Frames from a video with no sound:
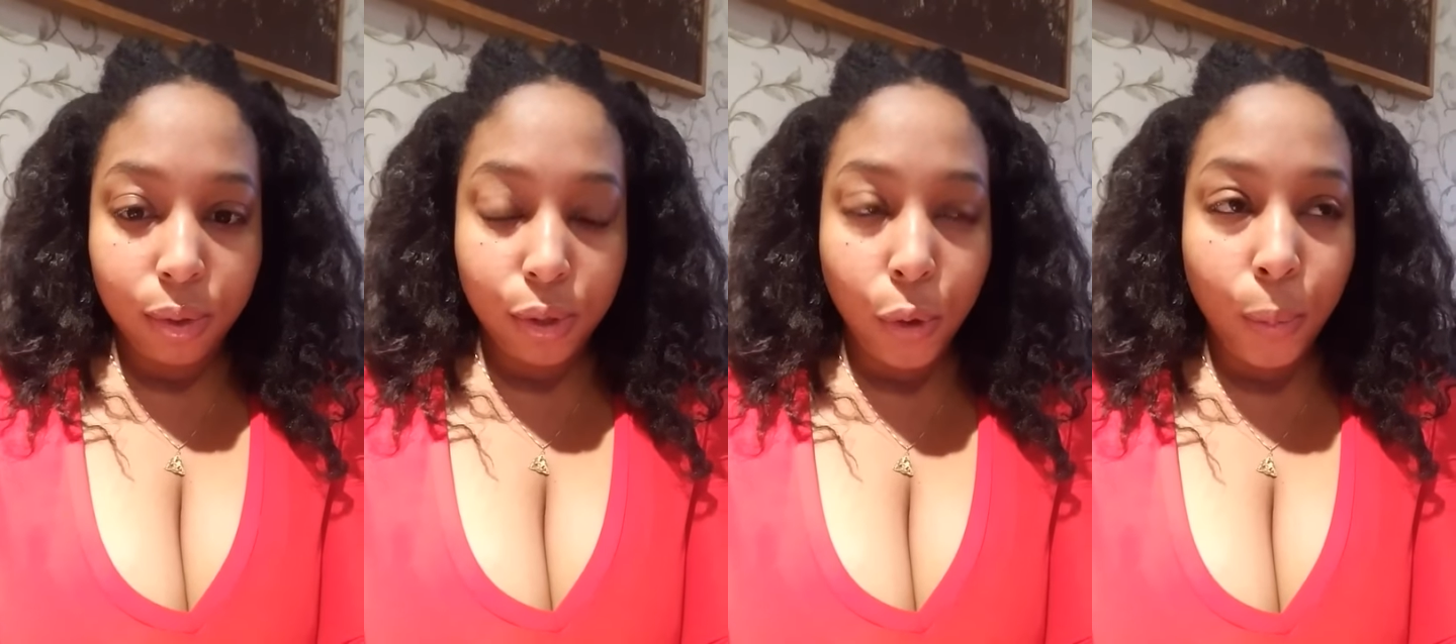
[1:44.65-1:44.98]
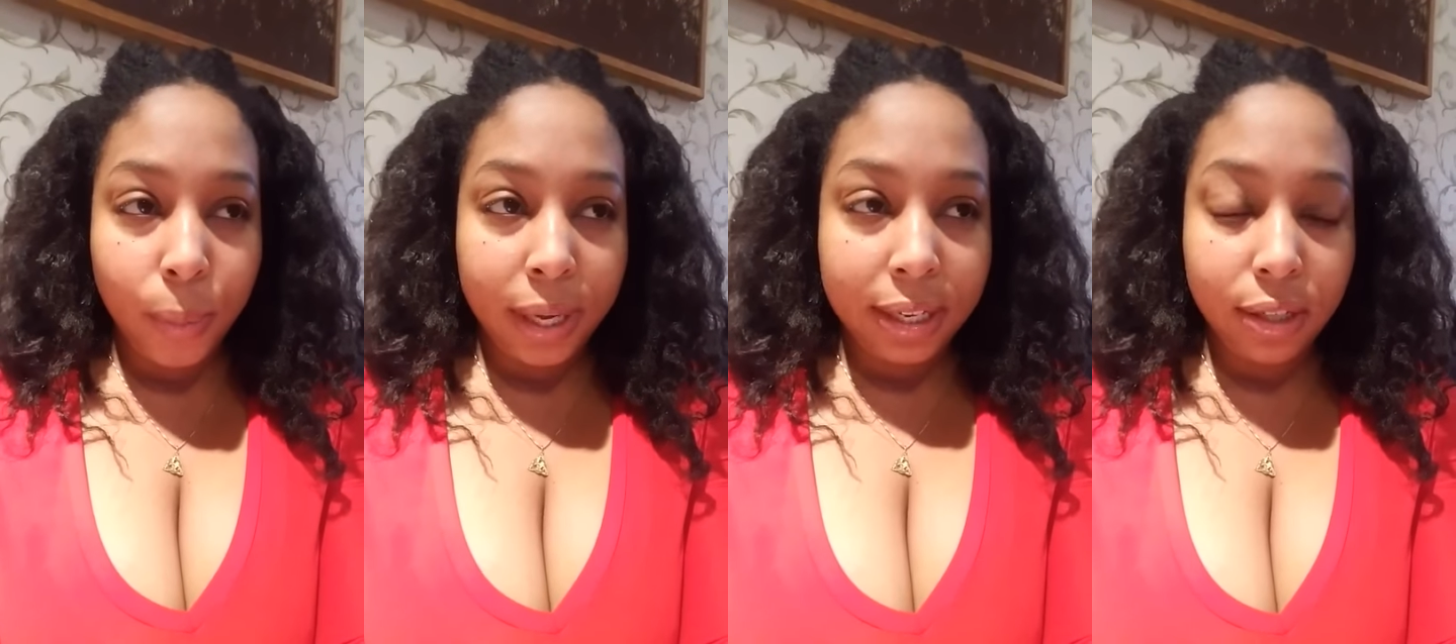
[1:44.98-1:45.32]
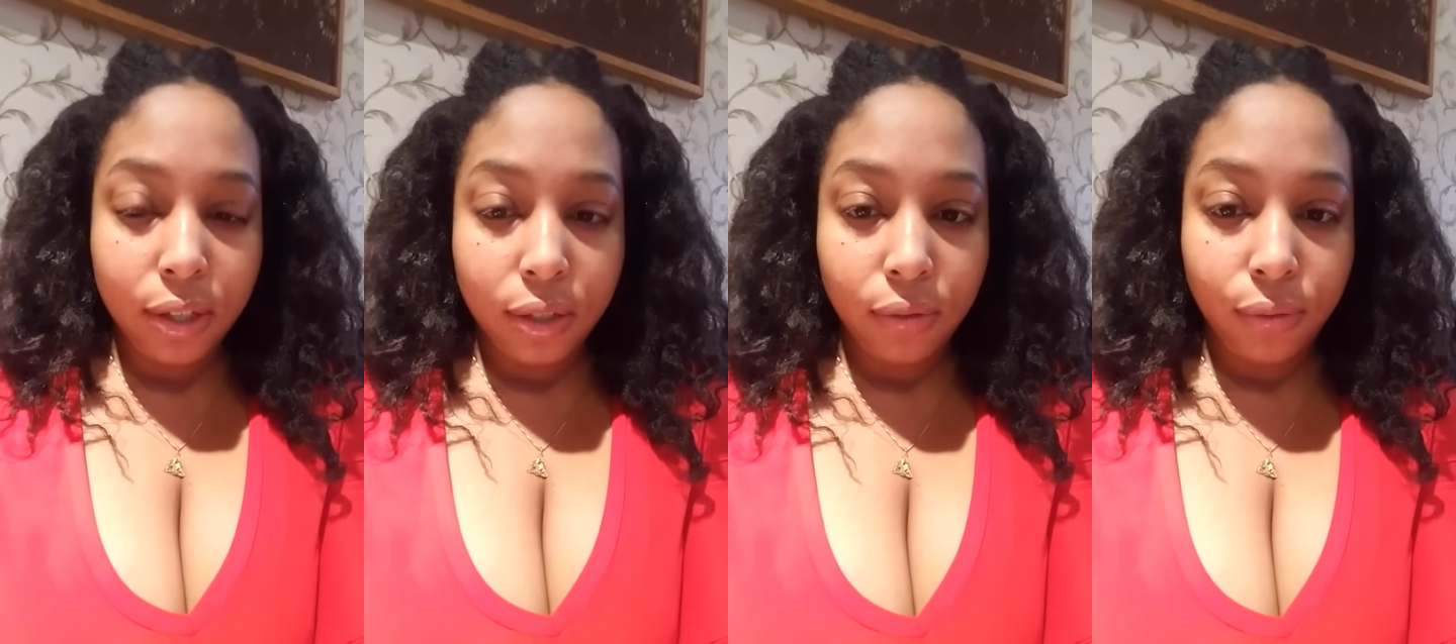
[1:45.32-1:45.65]
so
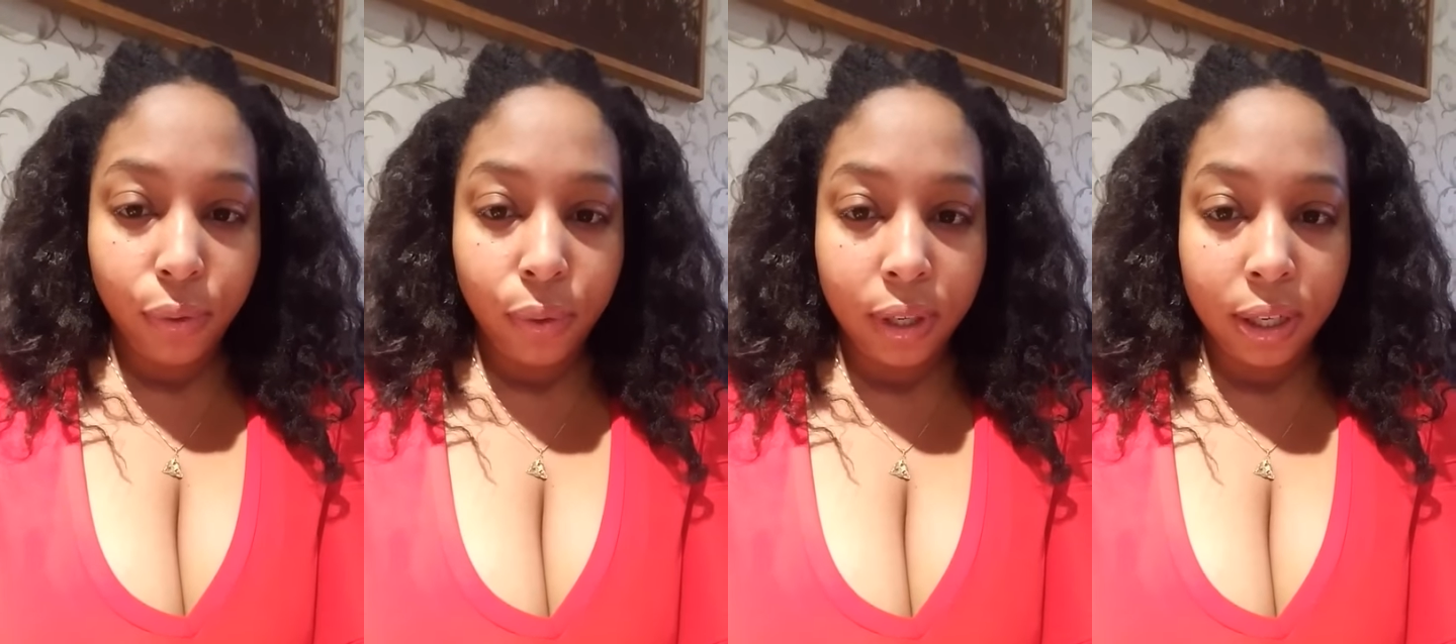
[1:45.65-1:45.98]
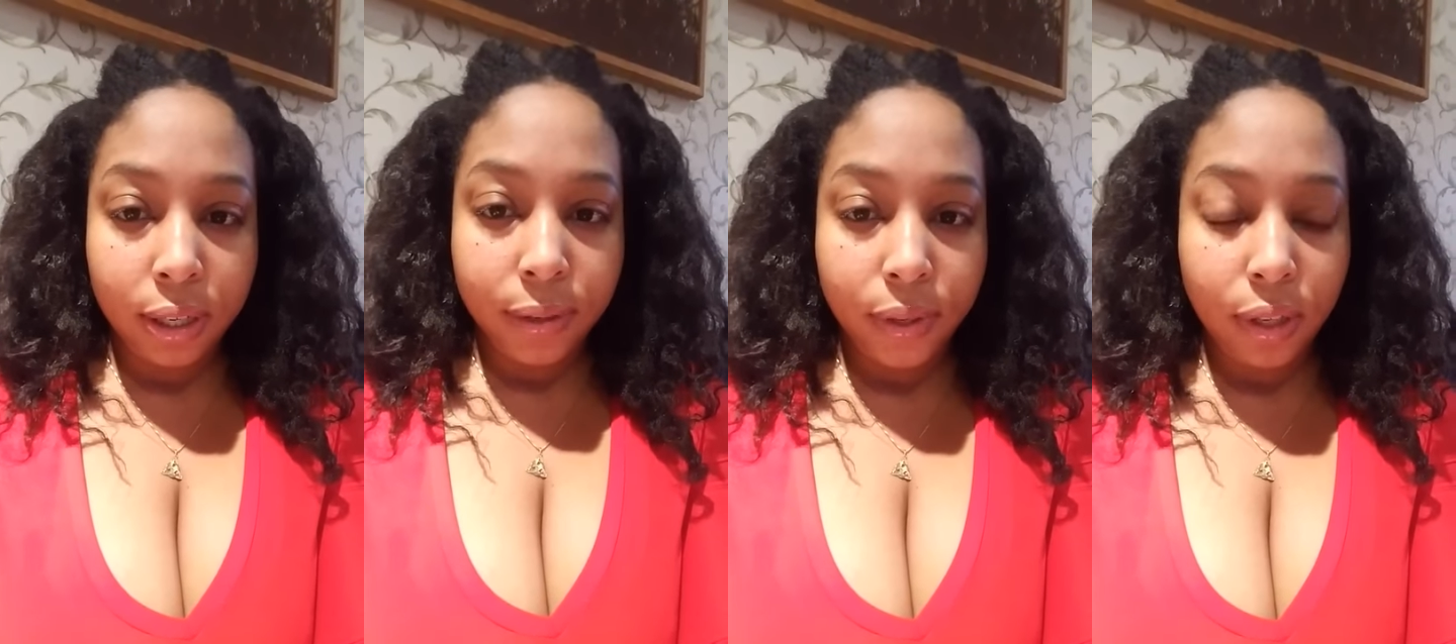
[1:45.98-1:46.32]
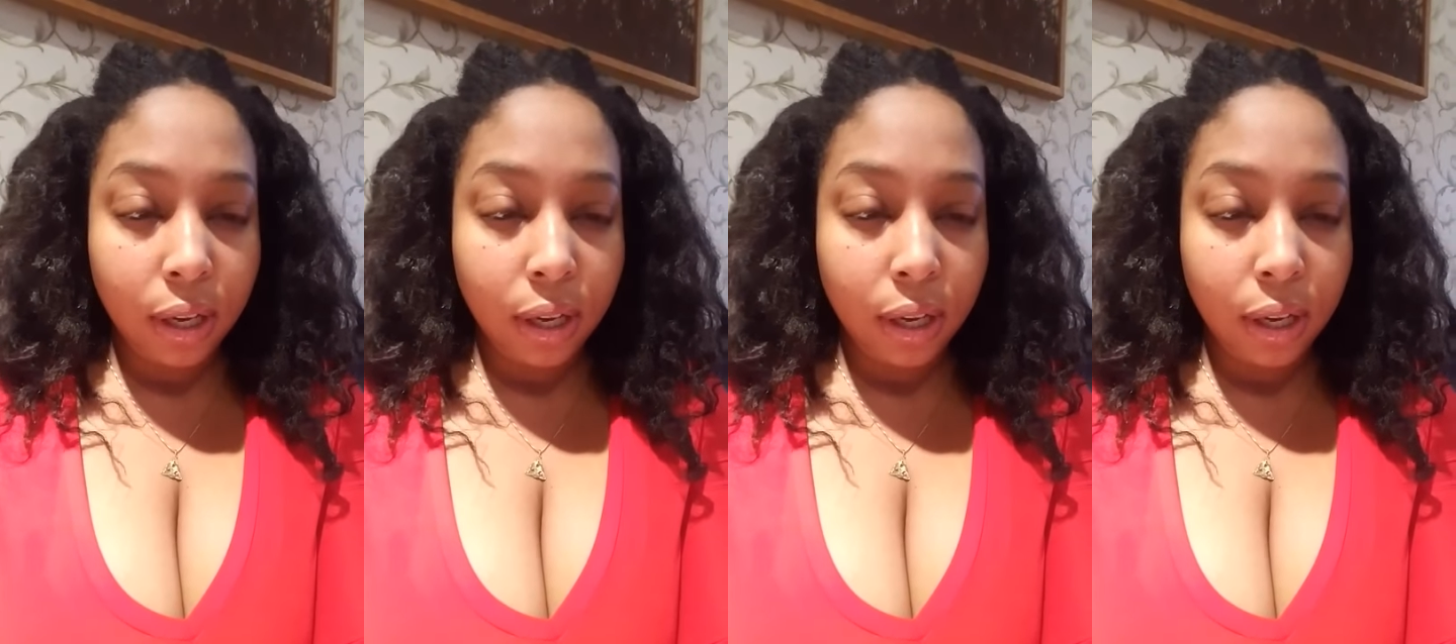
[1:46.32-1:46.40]
much for